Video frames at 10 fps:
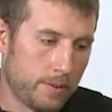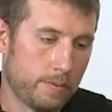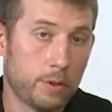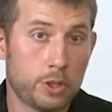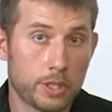
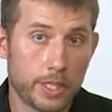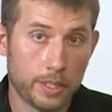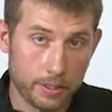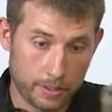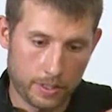First, you'll
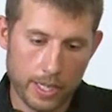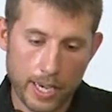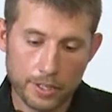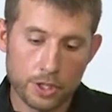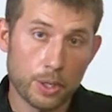need the
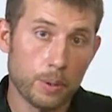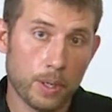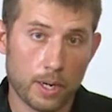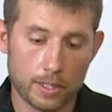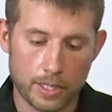H.O
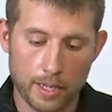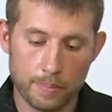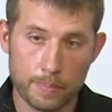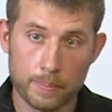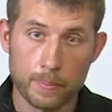hard
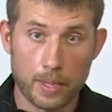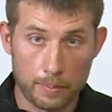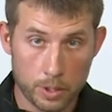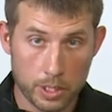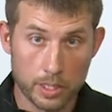cup.
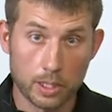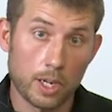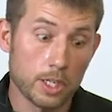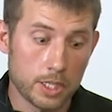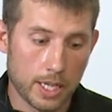I'm using the
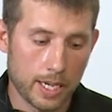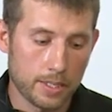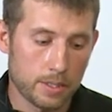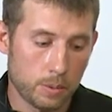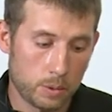large
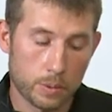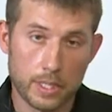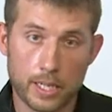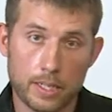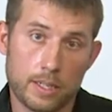size, which will
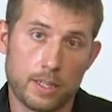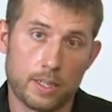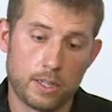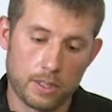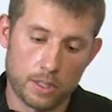take
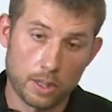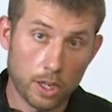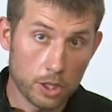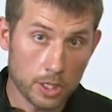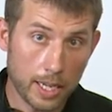
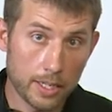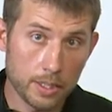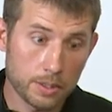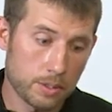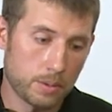large
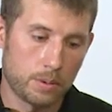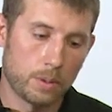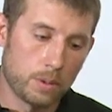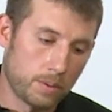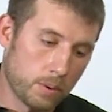liners
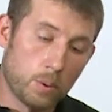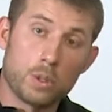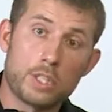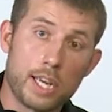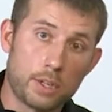or
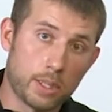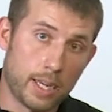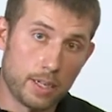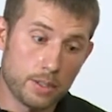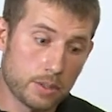standard
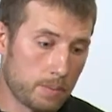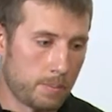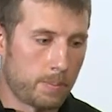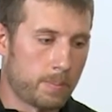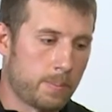liners.
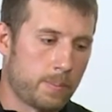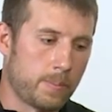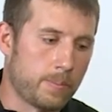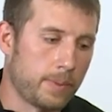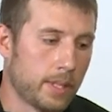
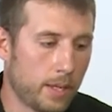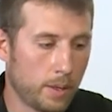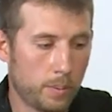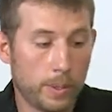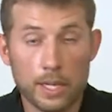
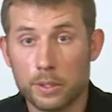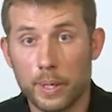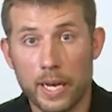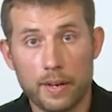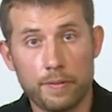We also
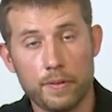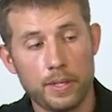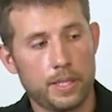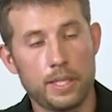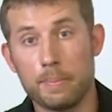have
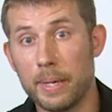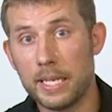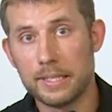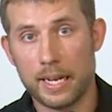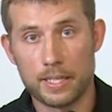the
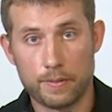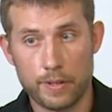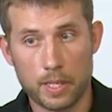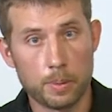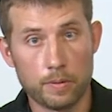midi size
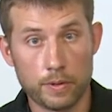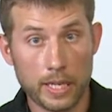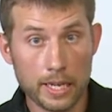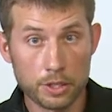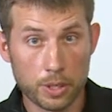available for
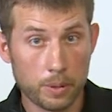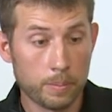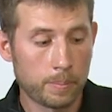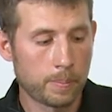the H.O,